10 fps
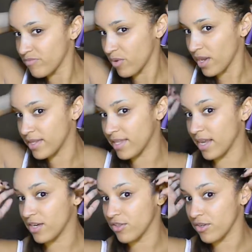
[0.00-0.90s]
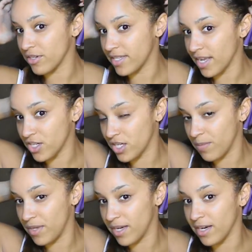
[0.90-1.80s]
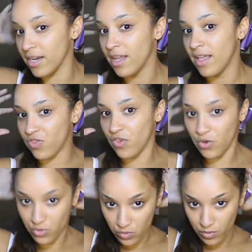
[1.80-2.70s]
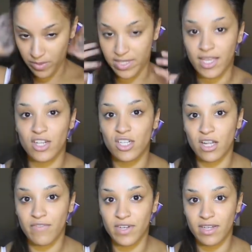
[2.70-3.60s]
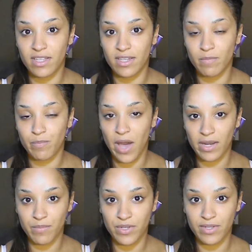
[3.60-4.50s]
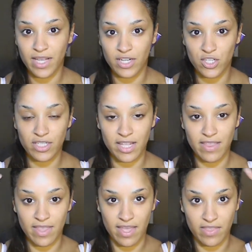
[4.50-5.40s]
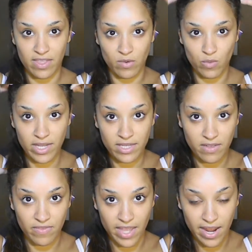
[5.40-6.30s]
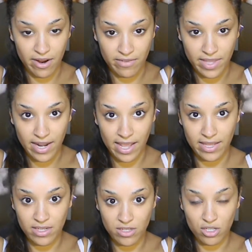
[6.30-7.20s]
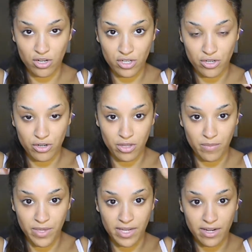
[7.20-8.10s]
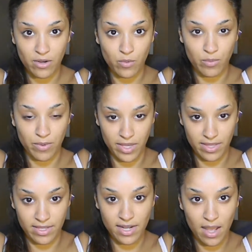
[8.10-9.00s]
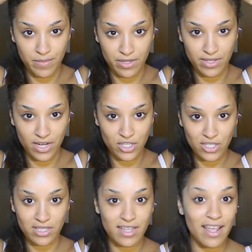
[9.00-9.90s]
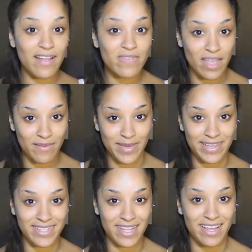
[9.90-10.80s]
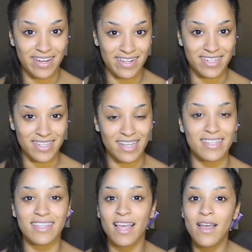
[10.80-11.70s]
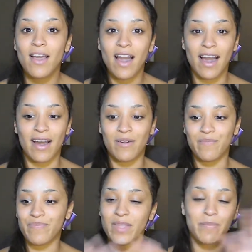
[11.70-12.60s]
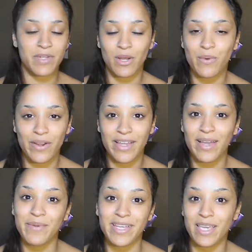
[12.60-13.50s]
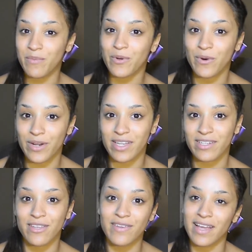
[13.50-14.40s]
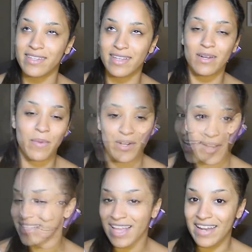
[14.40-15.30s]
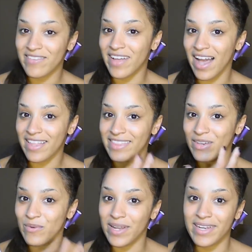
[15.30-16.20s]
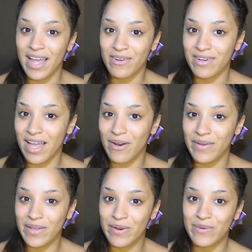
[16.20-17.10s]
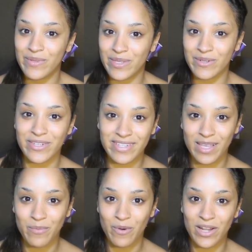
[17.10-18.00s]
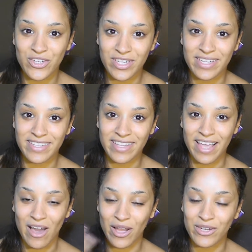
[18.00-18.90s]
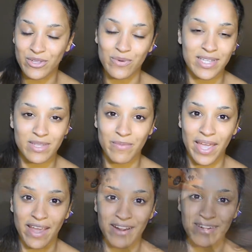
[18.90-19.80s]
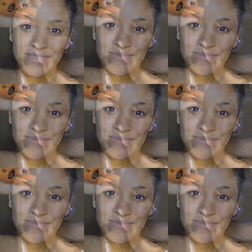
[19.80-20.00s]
probably the second or third section up here, those will be sectioned off into the bottom 2 sections. And then the rest of the hair that I start to curl up here will be in the top 2 sections, if that makes any sense. But don't worry, I'm going to keep recording so you guys get a better idea. You guys kind of got the rundown on how it goes, so just keep watching to see how I do the rest of my hair.